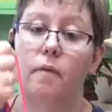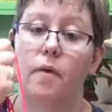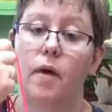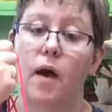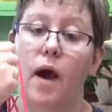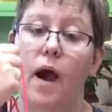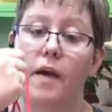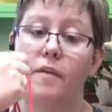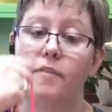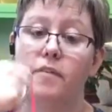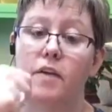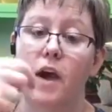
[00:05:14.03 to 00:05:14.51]

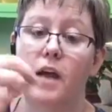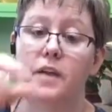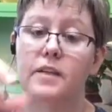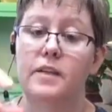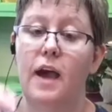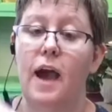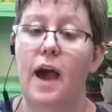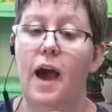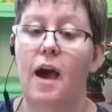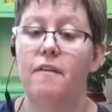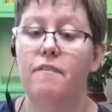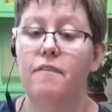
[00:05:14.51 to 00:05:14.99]
I've got to
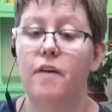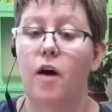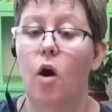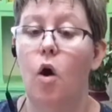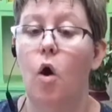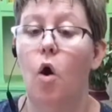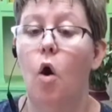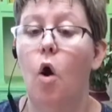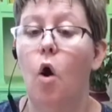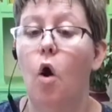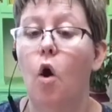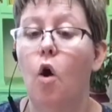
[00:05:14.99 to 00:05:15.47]
have a
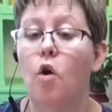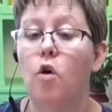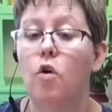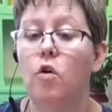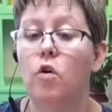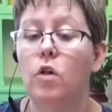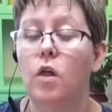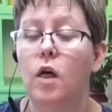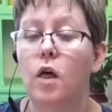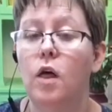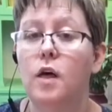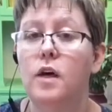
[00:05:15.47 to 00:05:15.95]

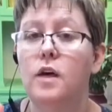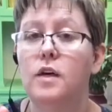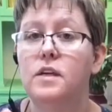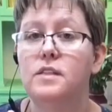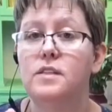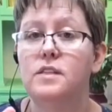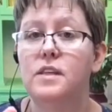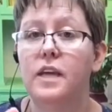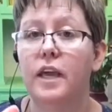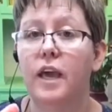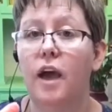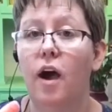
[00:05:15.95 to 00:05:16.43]
hole
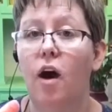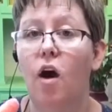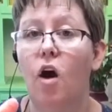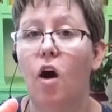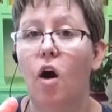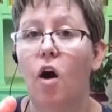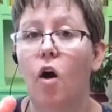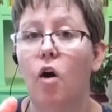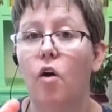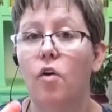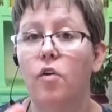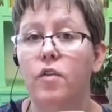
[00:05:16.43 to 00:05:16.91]
to get
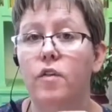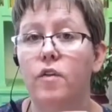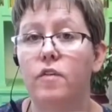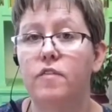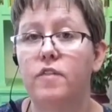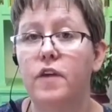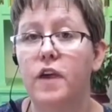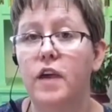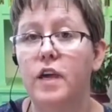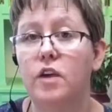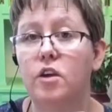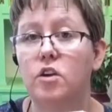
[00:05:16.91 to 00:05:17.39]
all the
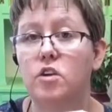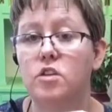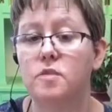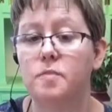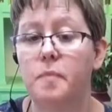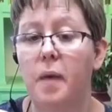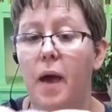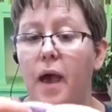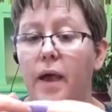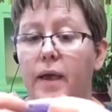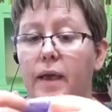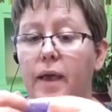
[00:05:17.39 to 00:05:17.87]
fingers
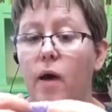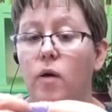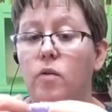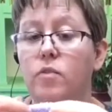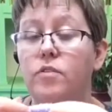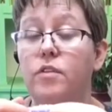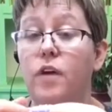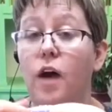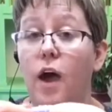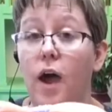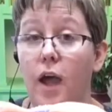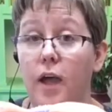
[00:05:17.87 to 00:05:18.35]
back
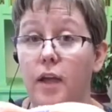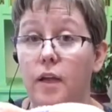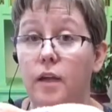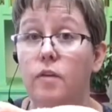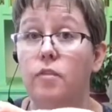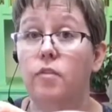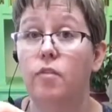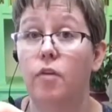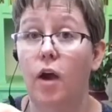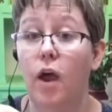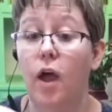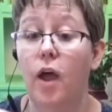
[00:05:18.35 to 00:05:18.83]
outside,
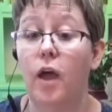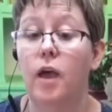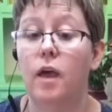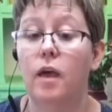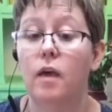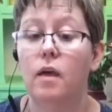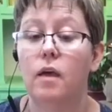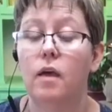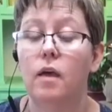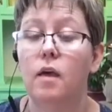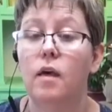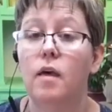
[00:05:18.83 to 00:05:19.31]
right?
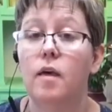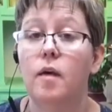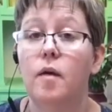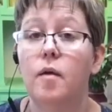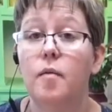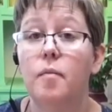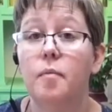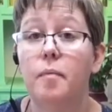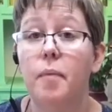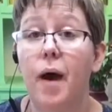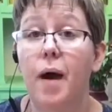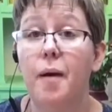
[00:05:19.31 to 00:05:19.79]

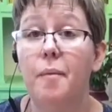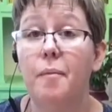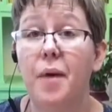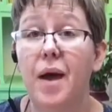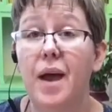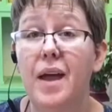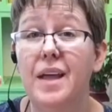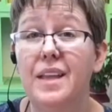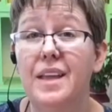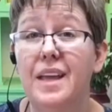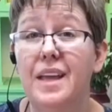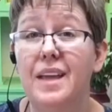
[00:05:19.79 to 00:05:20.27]
But
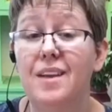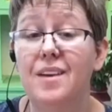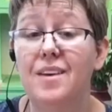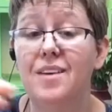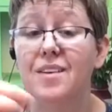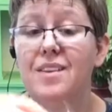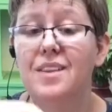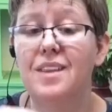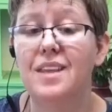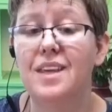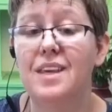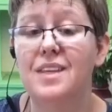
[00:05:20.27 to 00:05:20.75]
my
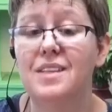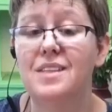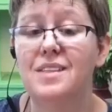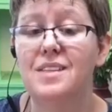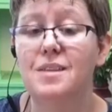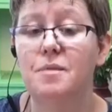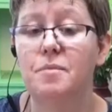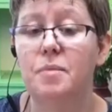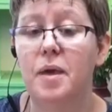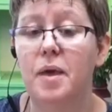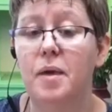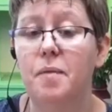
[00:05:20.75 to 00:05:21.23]
needle needs
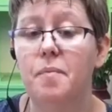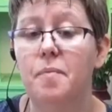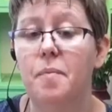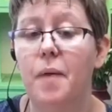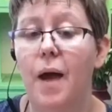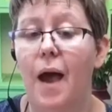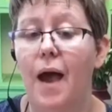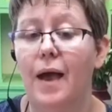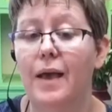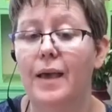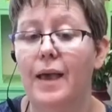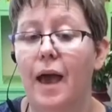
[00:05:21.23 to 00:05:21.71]
to be
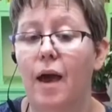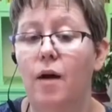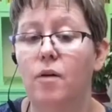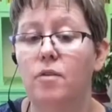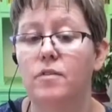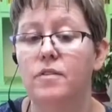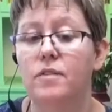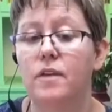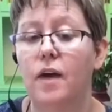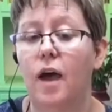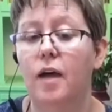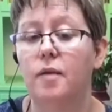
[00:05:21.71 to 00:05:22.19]
back
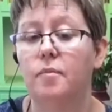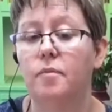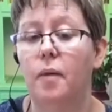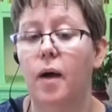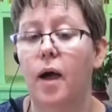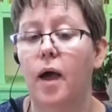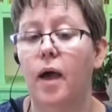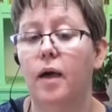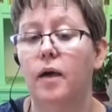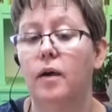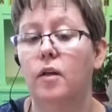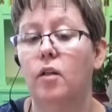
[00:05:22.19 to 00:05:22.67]
outside
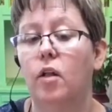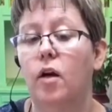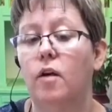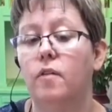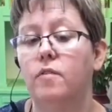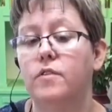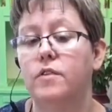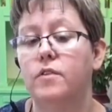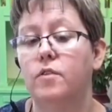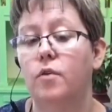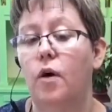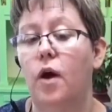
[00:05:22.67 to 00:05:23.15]
my glove,
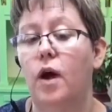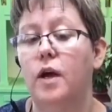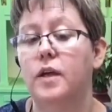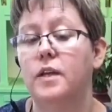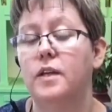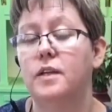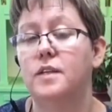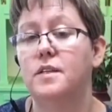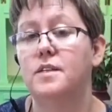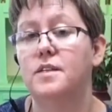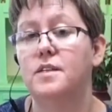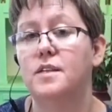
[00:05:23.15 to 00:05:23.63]
so I
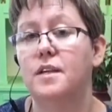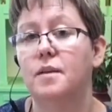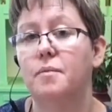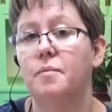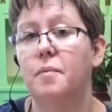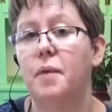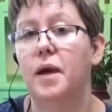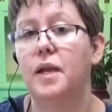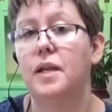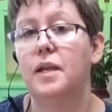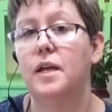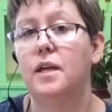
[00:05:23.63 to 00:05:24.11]
need to stick
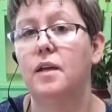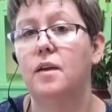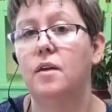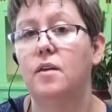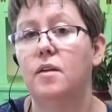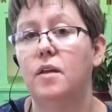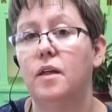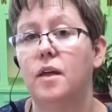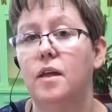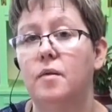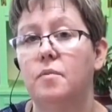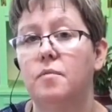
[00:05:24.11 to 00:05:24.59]
my
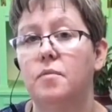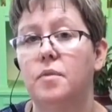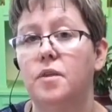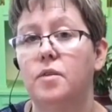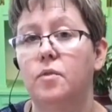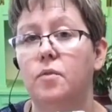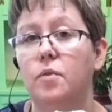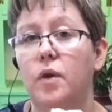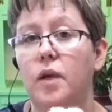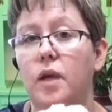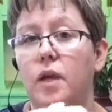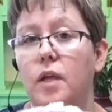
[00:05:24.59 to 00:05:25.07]
needle in
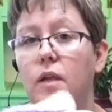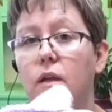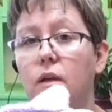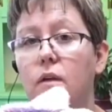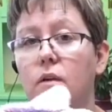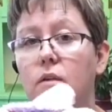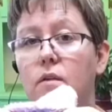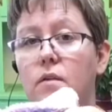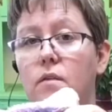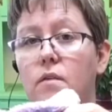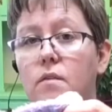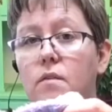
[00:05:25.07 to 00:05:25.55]
between.
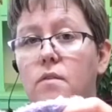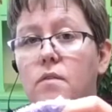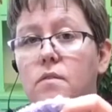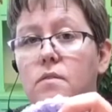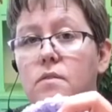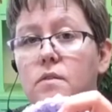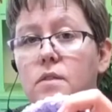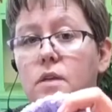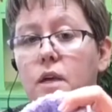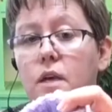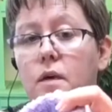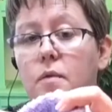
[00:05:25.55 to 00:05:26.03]

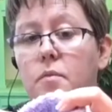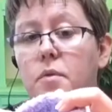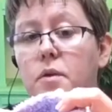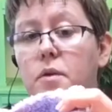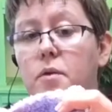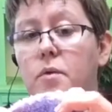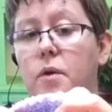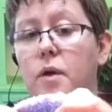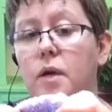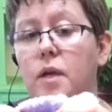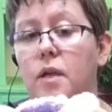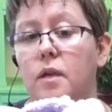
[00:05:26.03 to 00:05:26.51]
See, in
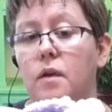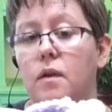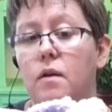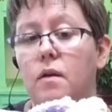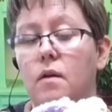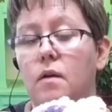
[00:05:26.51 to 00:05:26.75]
between?